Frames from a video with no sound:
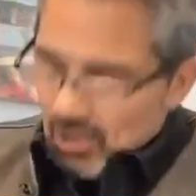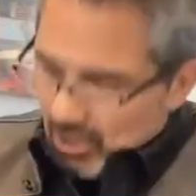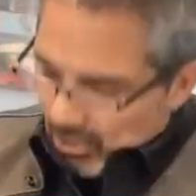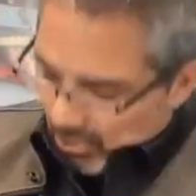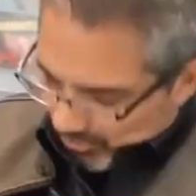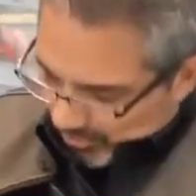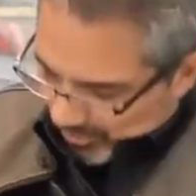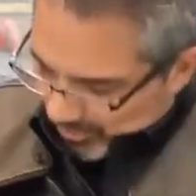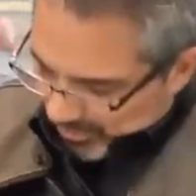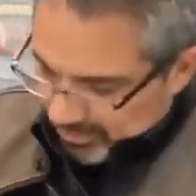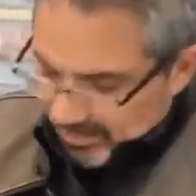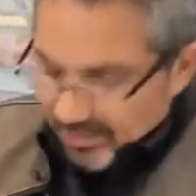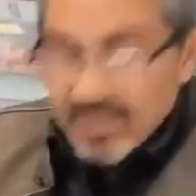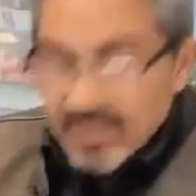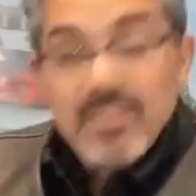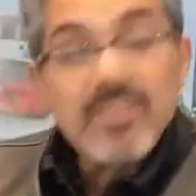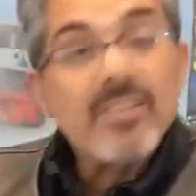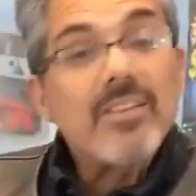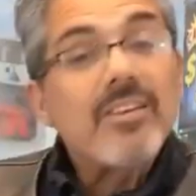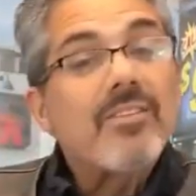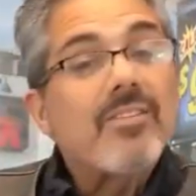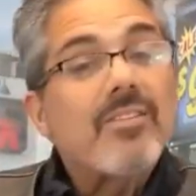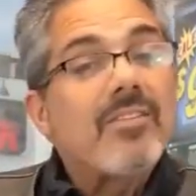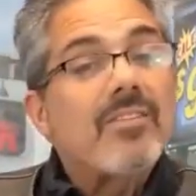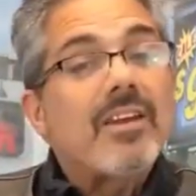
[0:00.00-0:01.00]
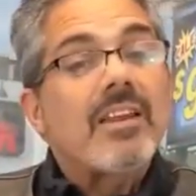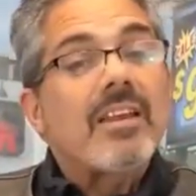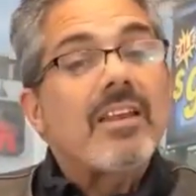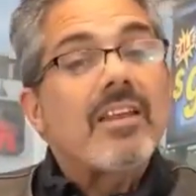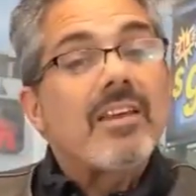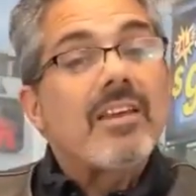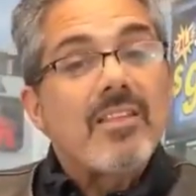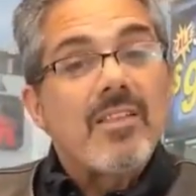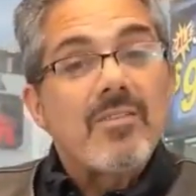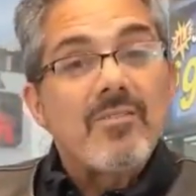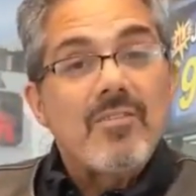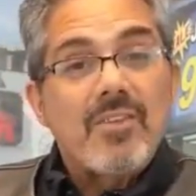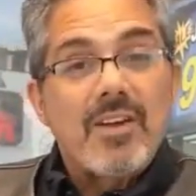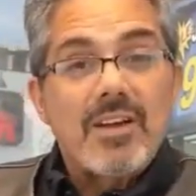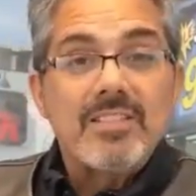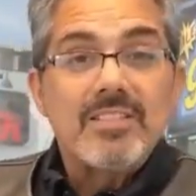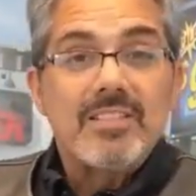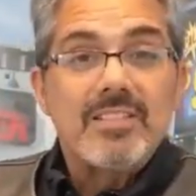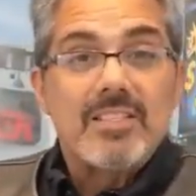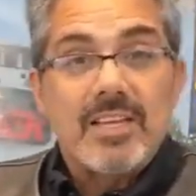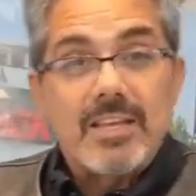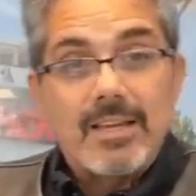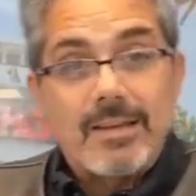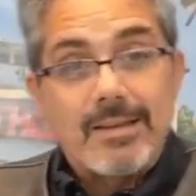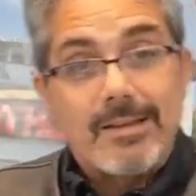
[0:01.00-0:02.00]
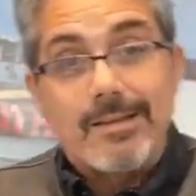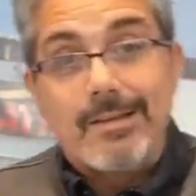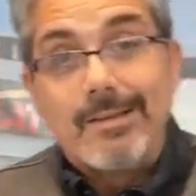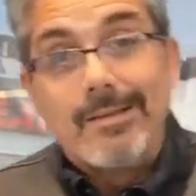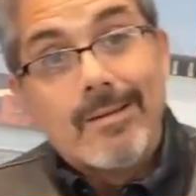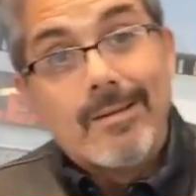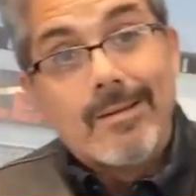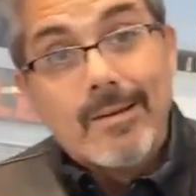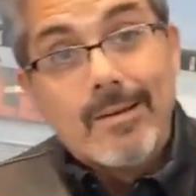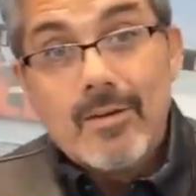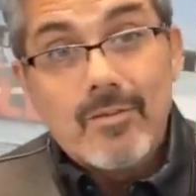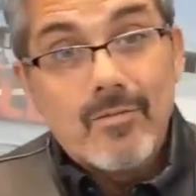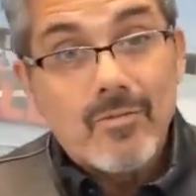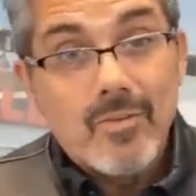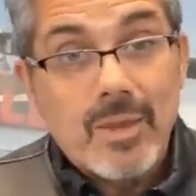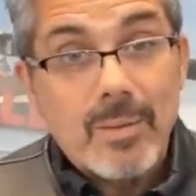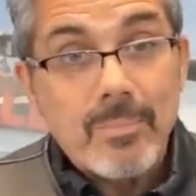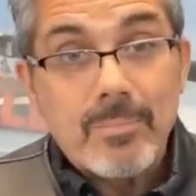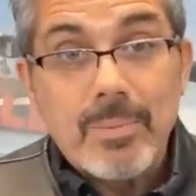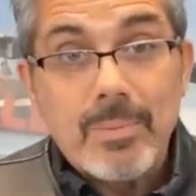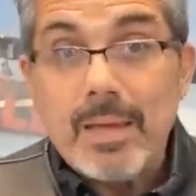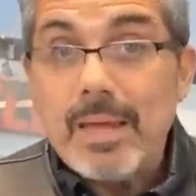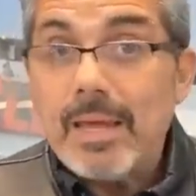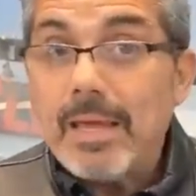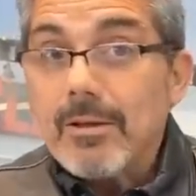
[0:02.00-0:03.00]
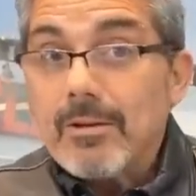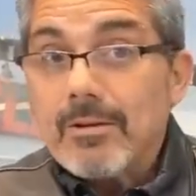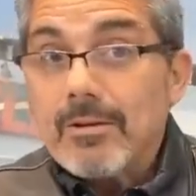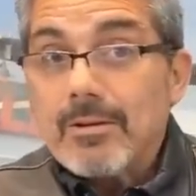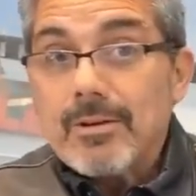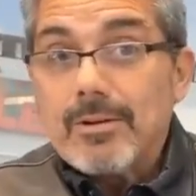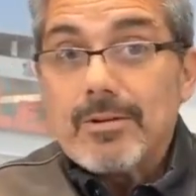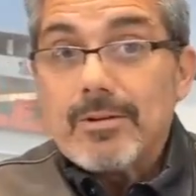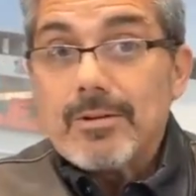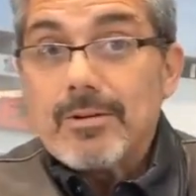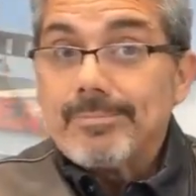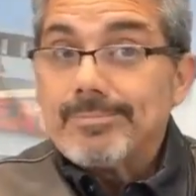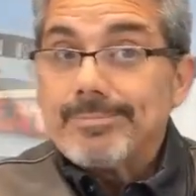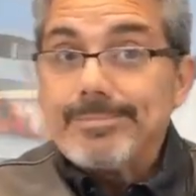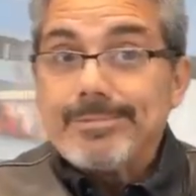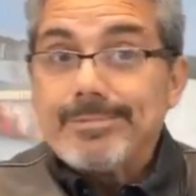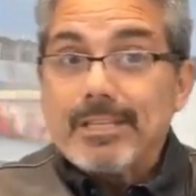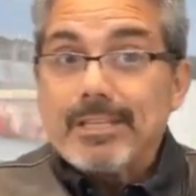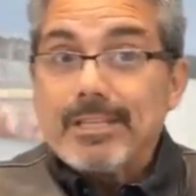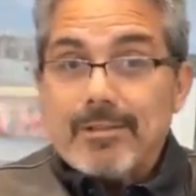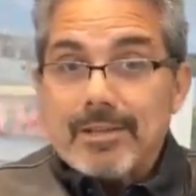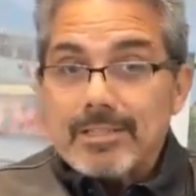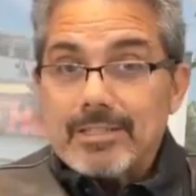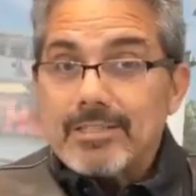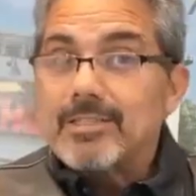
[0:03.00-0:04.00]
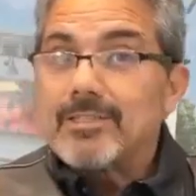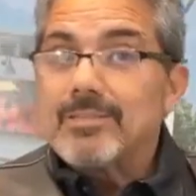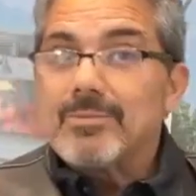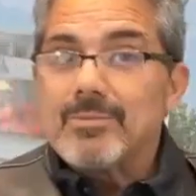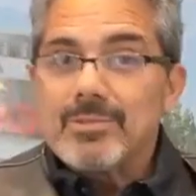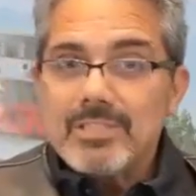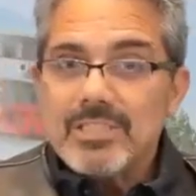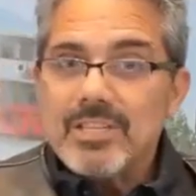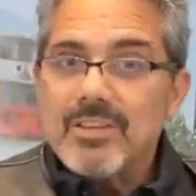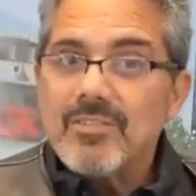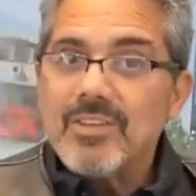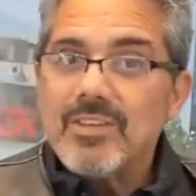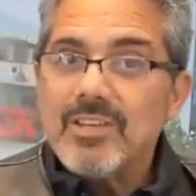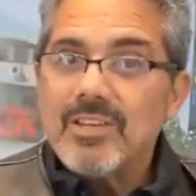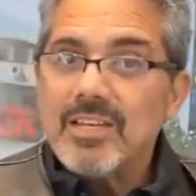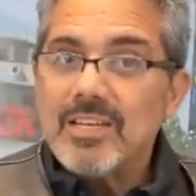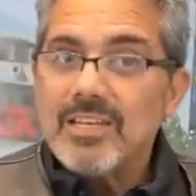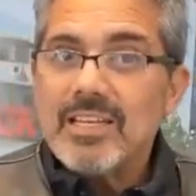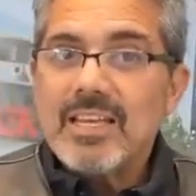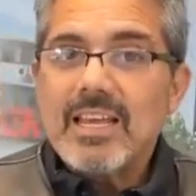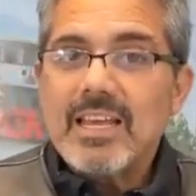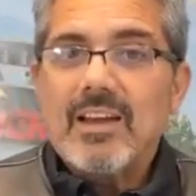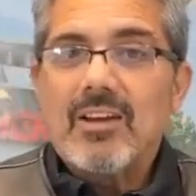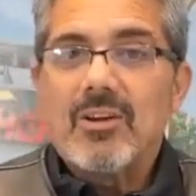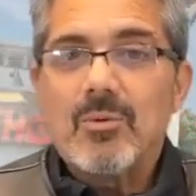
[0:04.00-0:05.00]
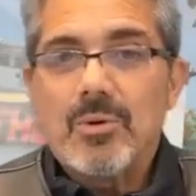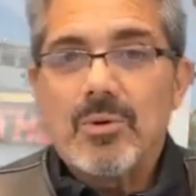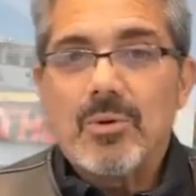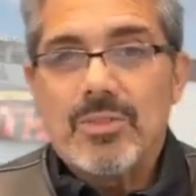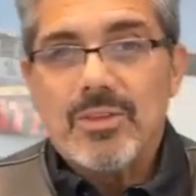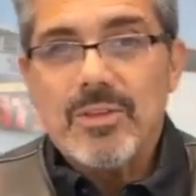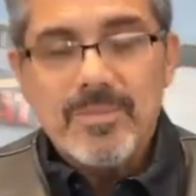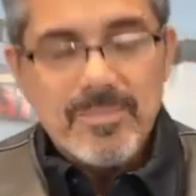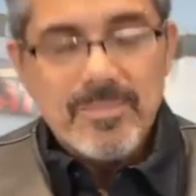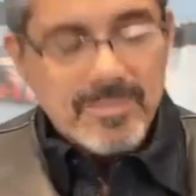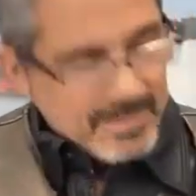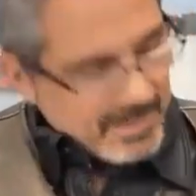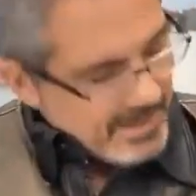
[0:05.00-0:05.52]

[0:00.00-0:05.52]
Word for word: or any other any other device like a vape pen or cigarettes, whichever you need to carry with you.